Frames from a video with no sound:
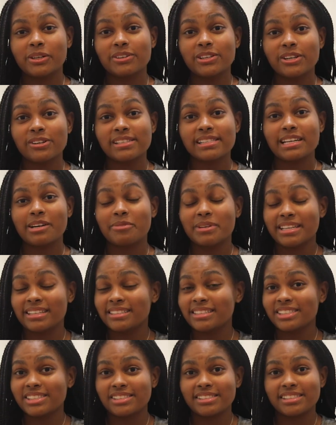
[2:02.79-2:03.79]
don't know is that we
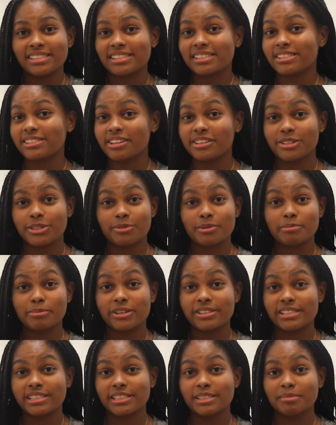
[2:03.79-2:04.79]
condition just as hard as the football
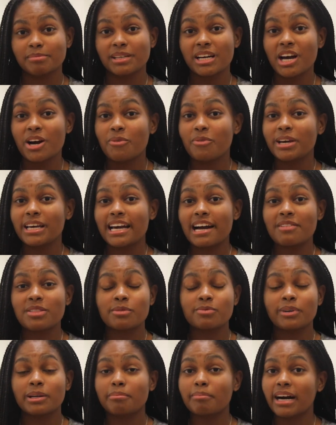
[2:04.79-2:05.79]
team. We have them
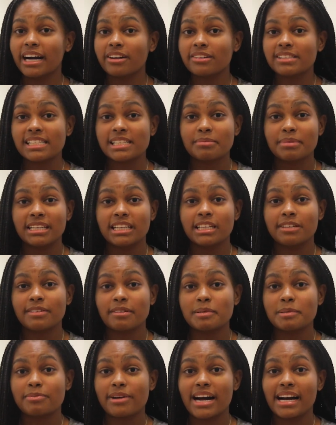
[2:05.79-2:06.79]
run miles at the beginning of
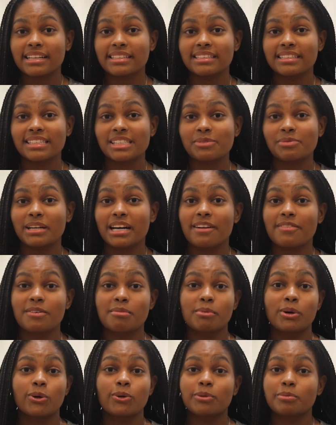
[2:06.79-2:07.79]
every practice. We have them
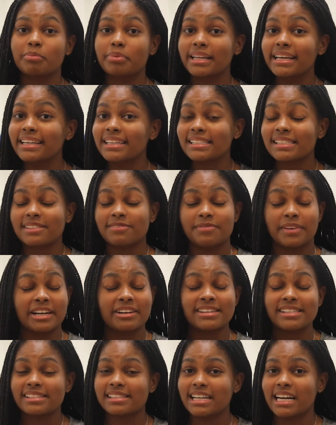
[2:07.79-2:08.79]
hold planks
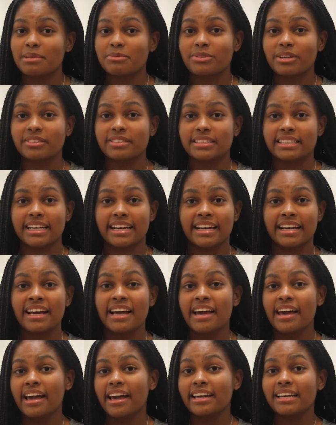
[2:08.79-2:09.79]
various times throughout the day.
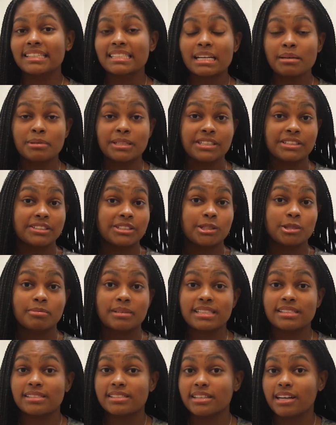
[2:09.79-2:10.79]
Anytime a cheerleader
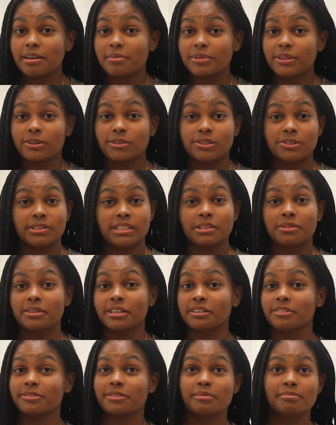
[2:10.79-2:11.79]
messes up, they'll do anywhere
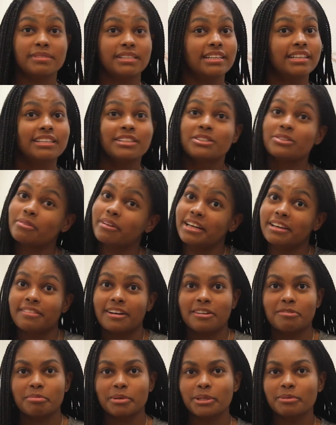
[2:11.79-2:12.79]
from 10 to
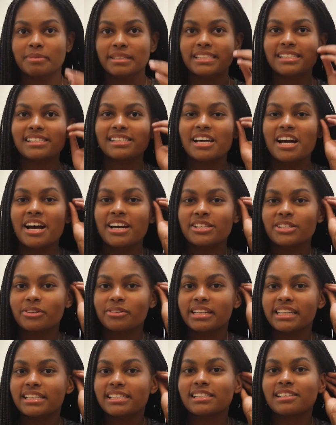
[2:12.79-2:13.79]
25 burpees. So
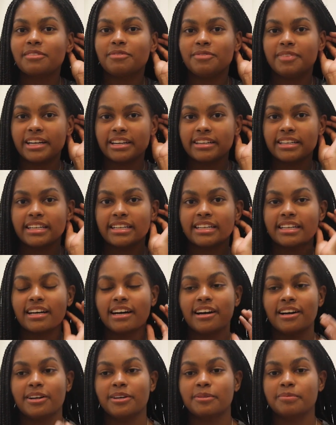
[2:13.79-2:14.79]
it is a very
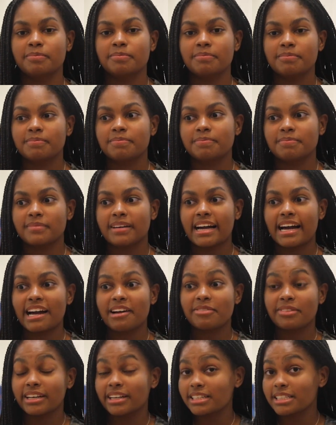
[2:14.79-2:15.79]
um,
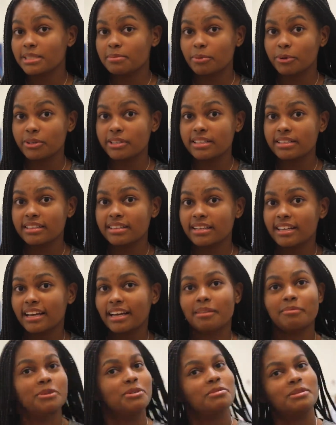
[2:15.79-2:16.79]
athletic sport,
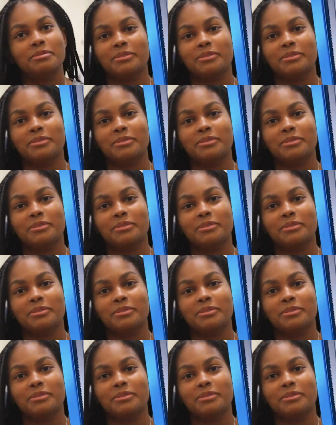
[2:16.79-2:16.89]
and most